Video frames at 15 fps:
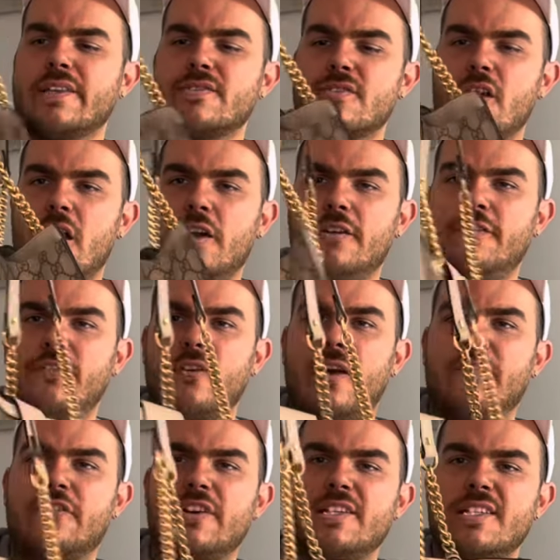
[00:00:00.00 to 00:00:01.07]
tote for
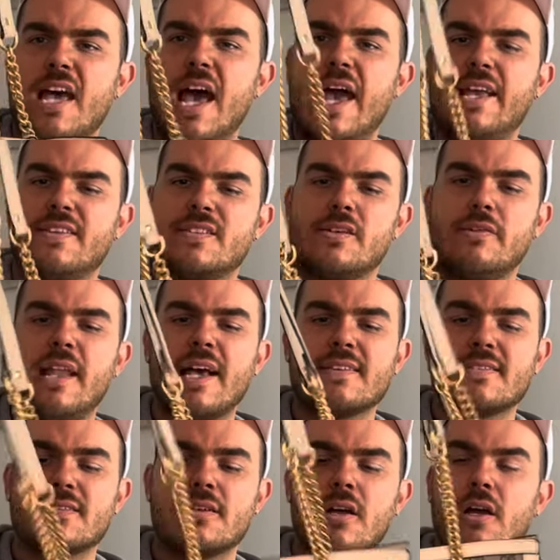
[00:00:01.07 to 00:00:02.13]
every day. So
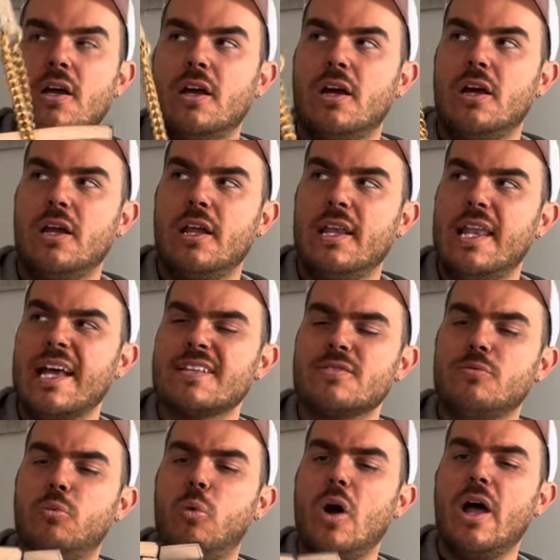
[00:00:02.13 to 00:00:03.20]
less
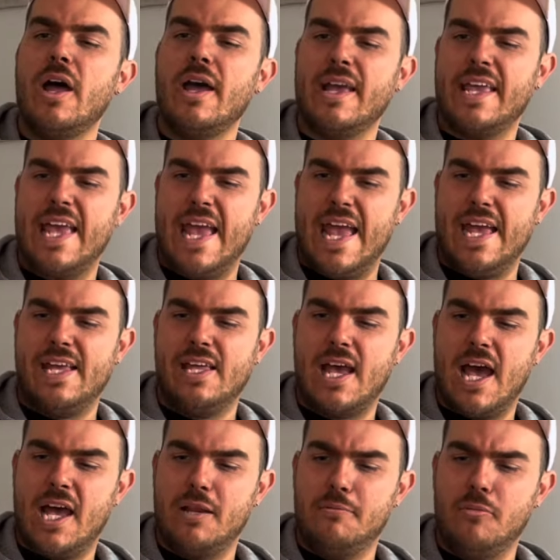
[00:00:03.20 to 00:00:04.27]
worky
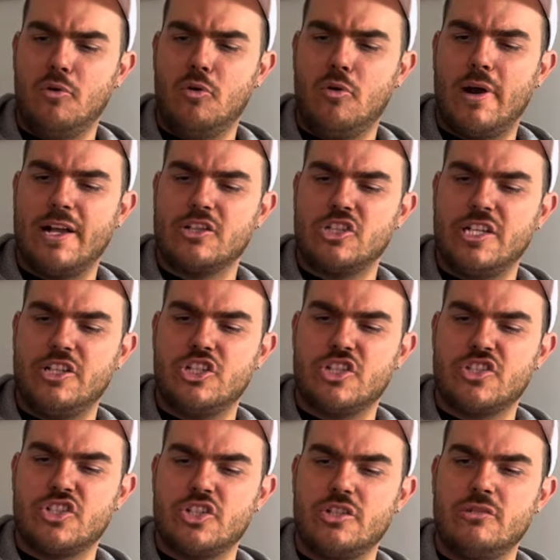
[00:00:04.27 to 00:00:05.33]
and more actually
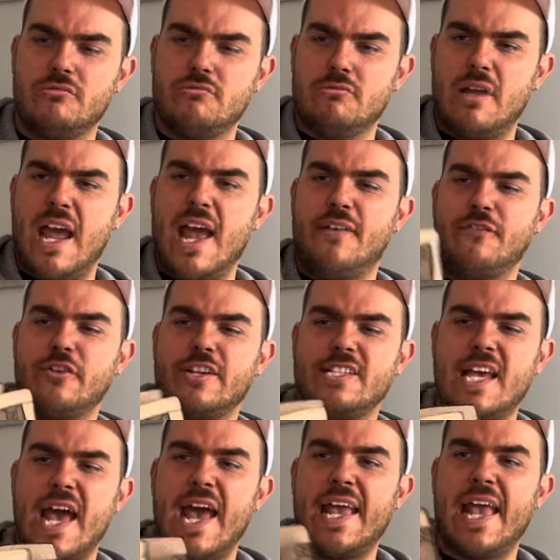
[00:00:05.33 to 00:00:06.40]
just every
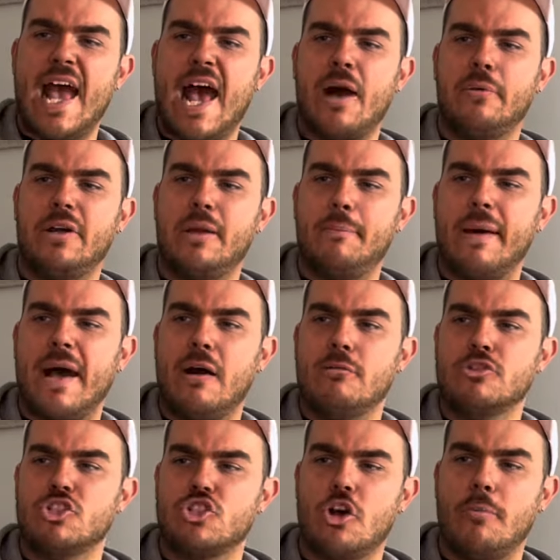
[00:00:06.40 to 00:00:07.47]
day out and about
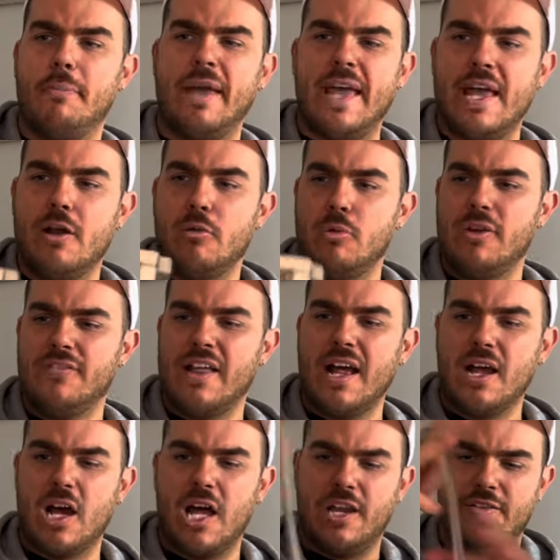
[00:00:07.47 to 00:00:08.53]
shopping, all of that
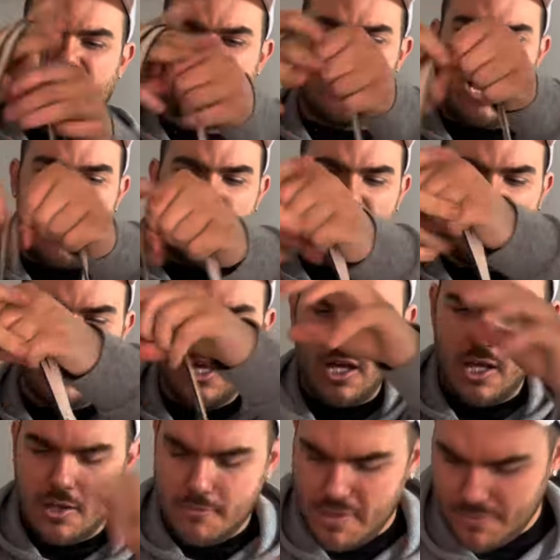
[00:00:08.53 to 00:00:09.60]
kind of stuff.
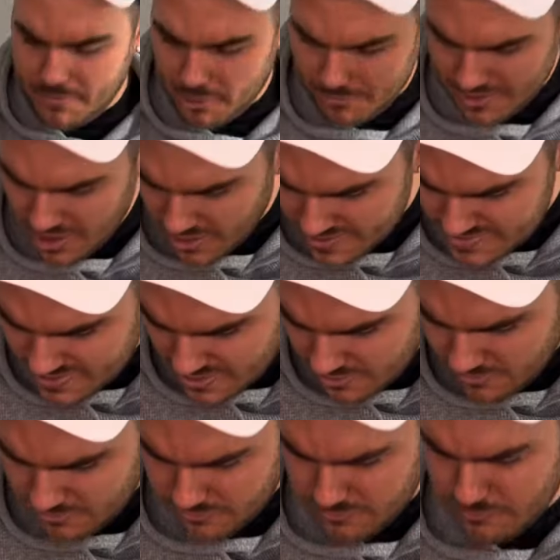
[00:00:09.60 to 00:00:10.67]
Maybe it would be
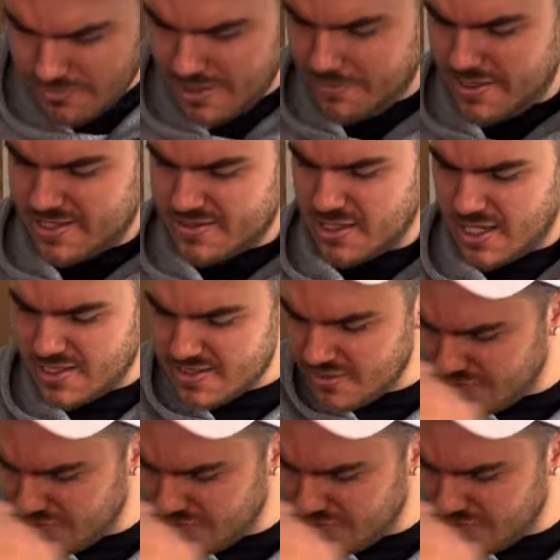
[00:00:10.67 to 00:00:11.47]
nicer, maybe it's nicer